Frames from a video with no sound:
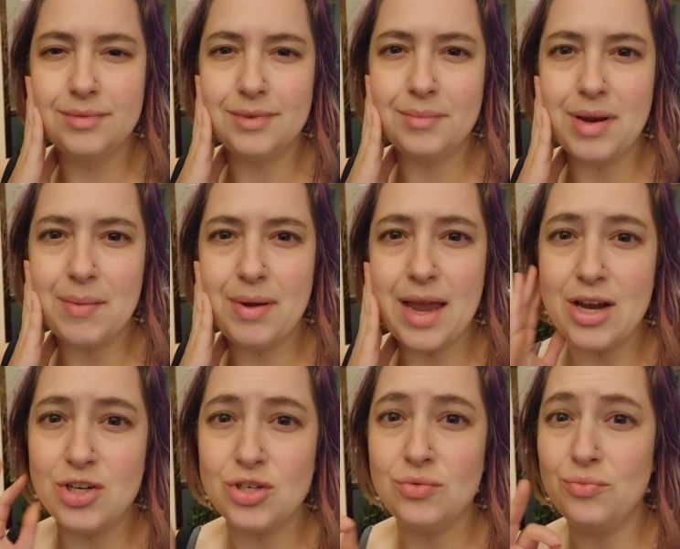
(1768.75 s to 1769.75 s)
maybe I
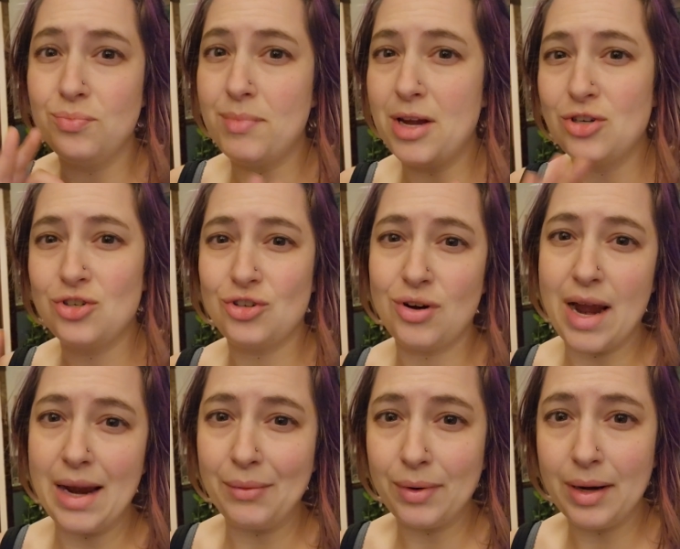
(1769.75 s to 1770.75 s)
should make sure
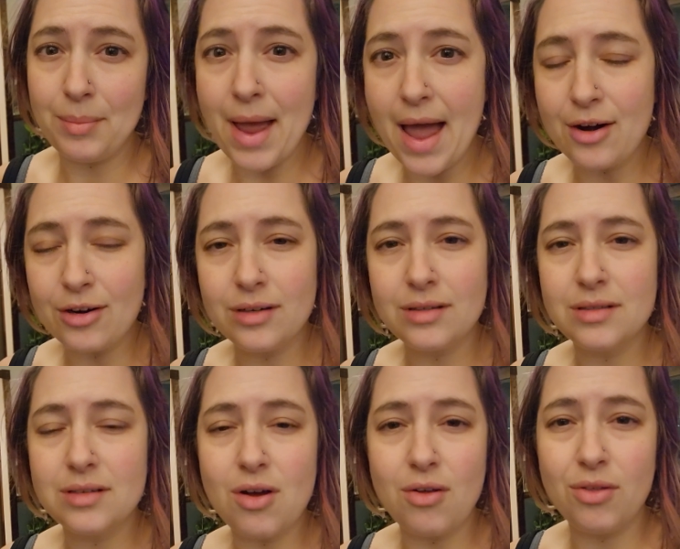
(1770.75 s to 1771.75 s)
I read
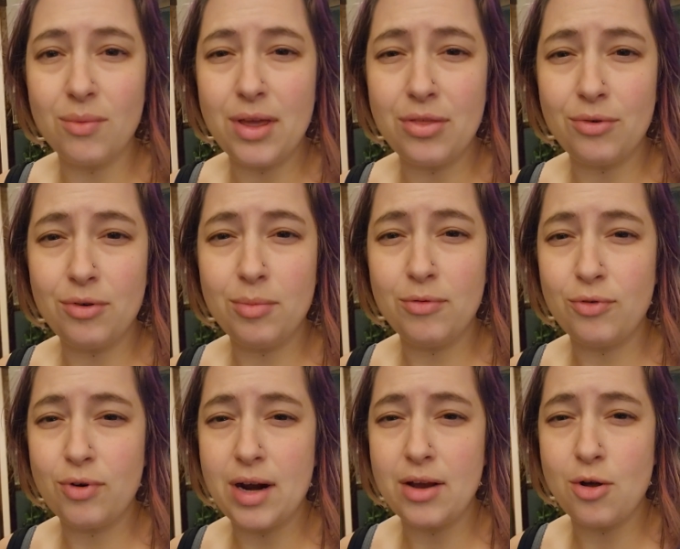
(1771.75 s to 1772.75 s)
patterns all the way through
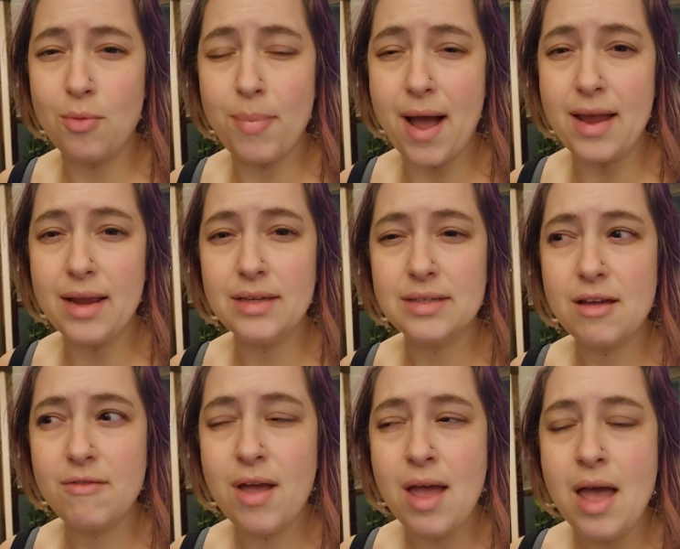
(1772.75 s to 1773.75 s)
before I go buying
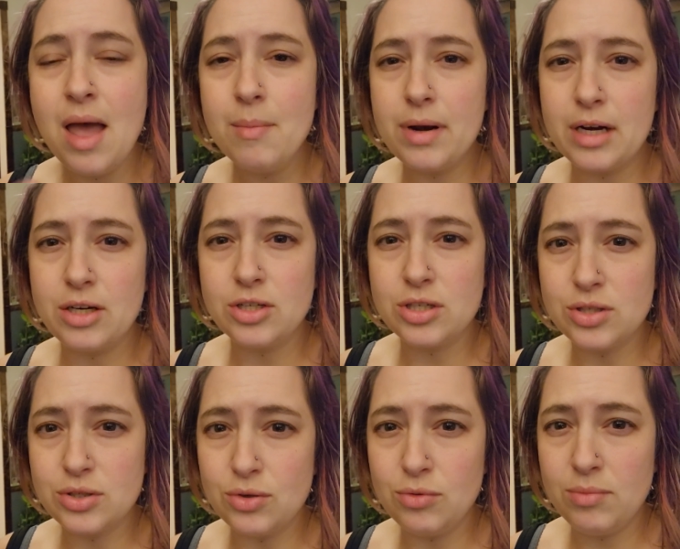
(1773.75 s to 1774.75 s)
stuff, but I just
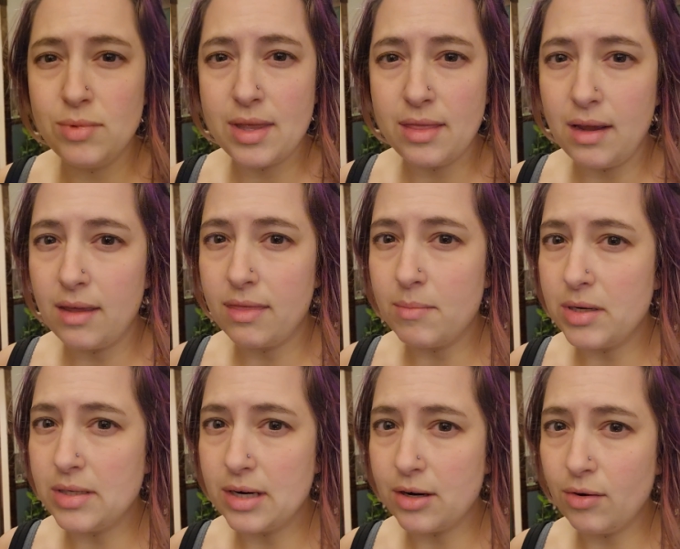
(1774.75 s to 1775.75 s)
assume that like the
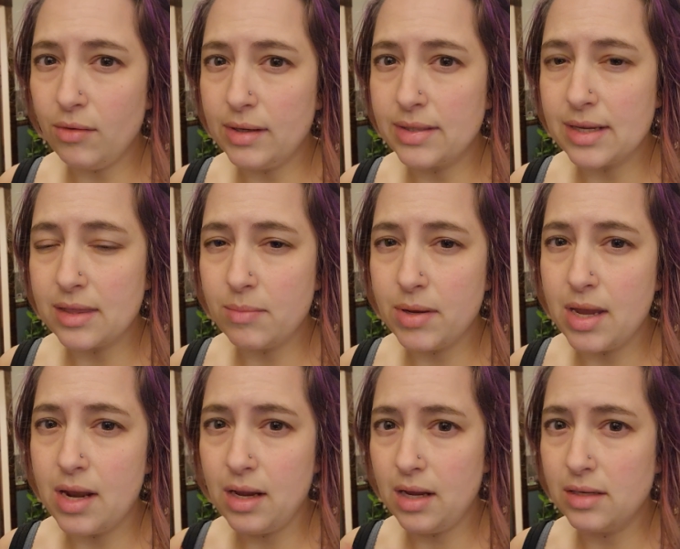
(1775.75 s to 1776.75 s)
material list at the
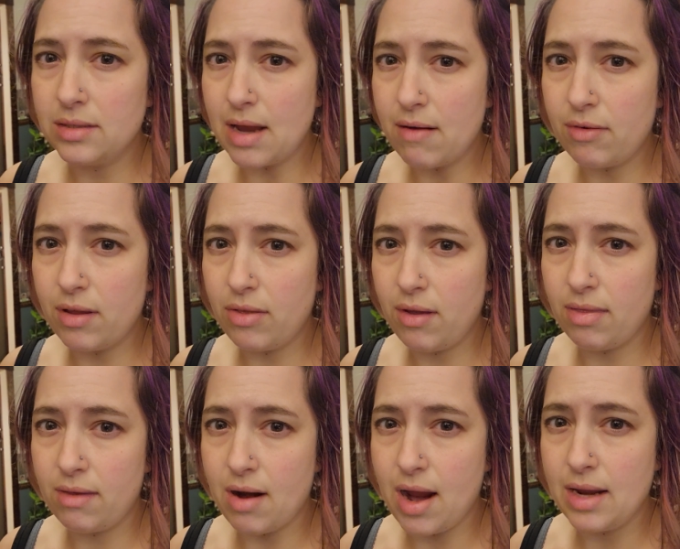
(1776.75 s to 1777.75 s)
beginning is everything
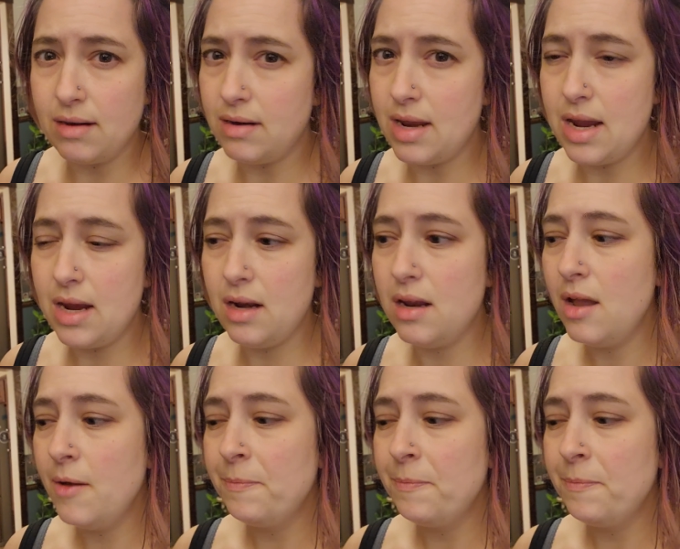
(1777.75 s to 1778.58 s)
that I need.